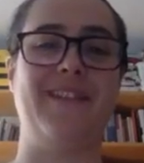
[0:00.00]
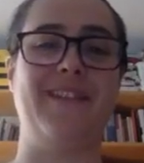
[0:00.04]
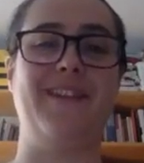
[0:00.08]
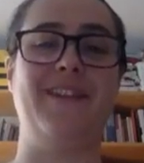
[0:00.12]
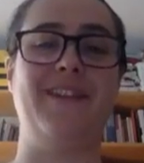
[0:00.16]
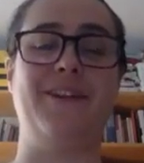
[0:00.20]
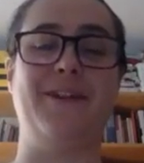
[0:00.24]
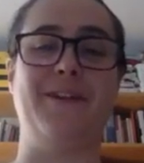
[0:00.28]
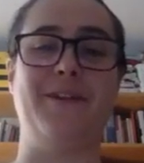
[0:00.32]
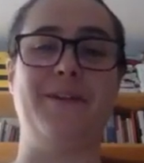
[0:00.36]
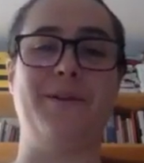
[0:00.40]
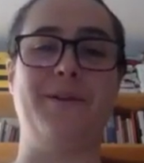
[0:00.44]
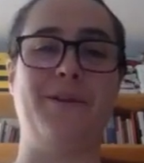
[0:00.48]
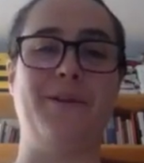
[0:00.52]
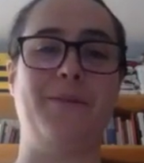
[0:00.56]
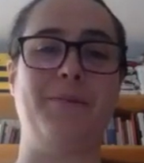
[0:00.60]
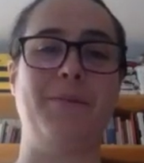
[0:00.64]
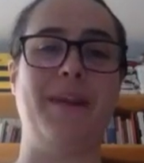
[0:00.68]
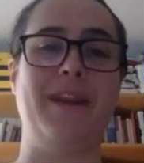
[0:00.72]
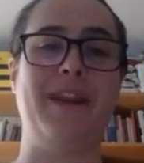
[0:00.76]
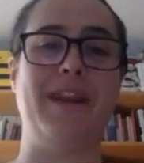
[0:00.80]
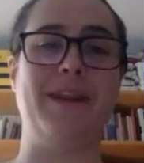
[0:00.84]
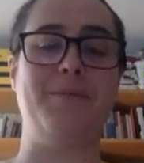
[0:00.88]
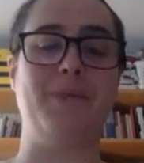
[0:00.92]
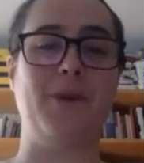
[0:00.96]
you know,
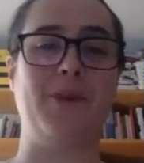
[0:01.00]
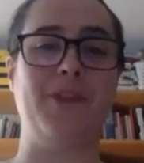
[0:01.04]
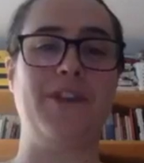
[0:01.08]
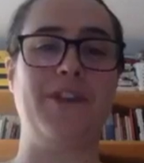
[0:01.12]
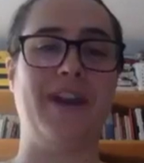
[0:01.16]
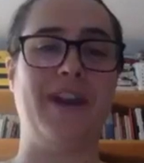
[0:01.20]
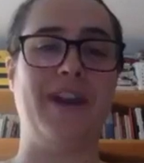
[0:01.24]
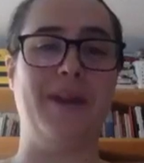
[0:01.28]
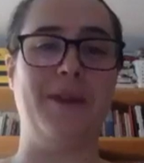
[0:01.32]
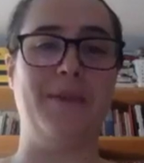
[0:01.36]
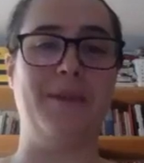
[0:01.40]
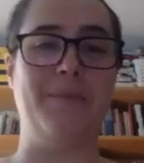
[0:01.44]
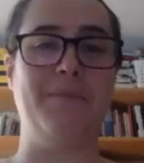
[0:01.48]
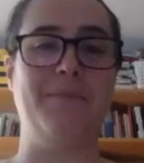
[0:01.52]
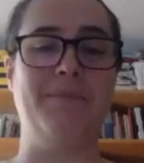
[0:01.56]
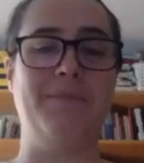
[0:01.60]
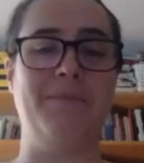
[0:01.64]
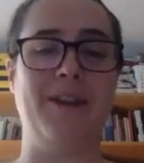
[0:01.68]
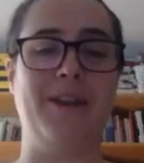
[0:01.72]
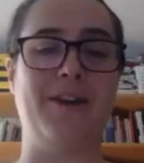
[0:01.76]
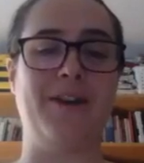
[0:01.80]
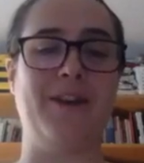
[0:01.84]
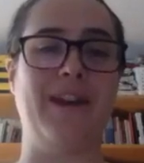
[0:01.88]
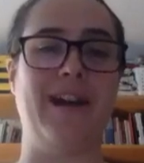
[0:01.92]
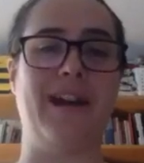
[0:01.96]
spending more time
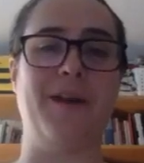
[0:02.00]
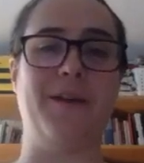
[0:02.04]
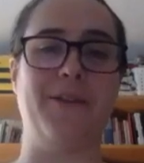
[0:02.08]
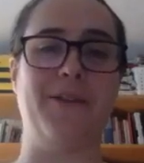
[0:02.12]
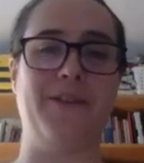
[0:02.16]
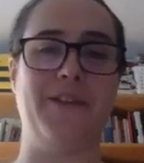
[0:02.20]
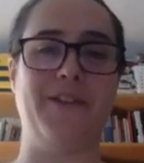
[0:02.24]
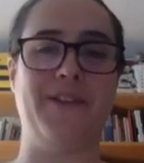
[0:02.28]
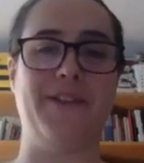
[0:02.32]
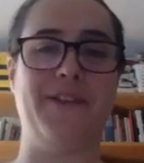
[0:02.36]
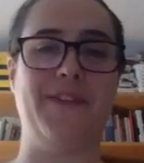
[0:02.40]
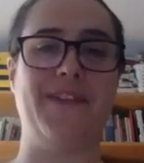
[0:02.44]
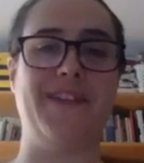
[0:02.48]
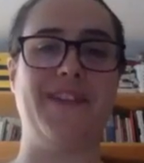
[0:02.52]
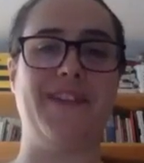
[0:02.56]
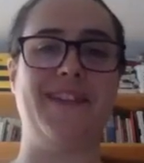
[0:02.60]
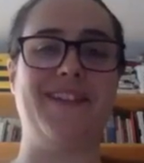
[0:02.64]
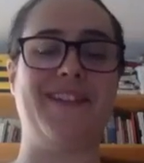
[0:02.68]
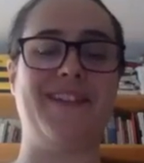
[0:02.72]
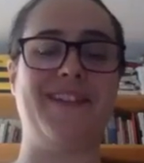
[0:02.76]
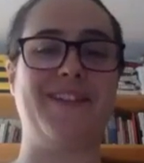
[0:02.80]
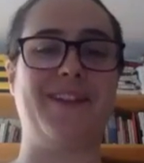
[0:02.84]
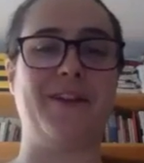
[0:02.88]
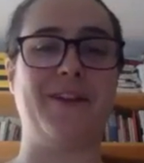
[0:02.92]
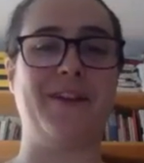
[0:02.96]
in our houses
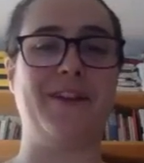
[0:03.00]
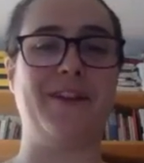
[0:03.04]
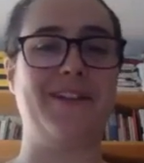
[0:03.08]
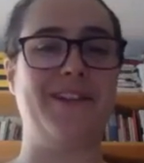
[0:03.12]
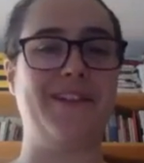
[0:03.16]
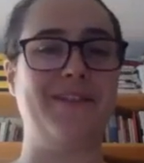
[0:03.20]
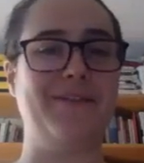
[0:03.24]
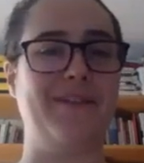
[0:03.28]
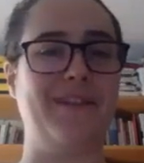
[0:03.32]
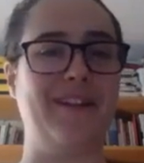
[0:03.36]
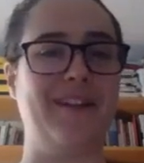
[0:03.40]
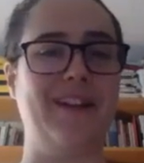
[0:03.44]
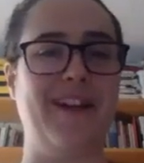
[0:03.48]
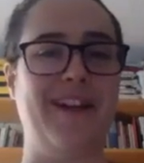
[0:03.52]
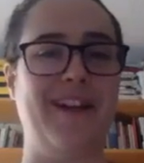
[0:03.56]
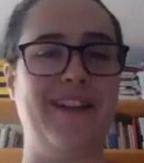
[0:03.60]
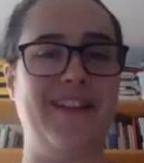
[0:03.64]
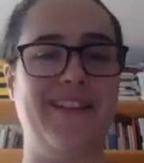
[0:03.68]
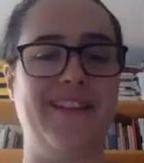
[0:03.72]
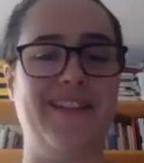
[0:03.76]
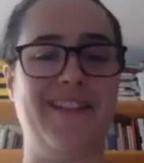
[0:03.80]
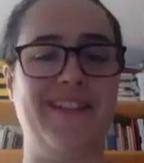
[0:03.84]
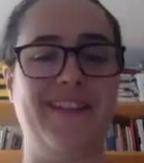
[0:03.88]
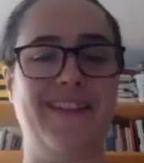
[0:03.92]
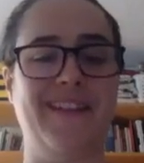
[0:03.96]
and starting to
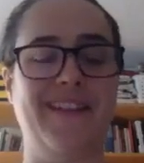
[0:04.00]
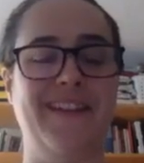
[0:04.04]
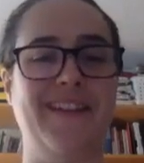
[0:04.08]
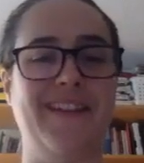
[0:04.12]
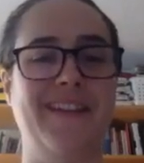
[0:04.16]
realize,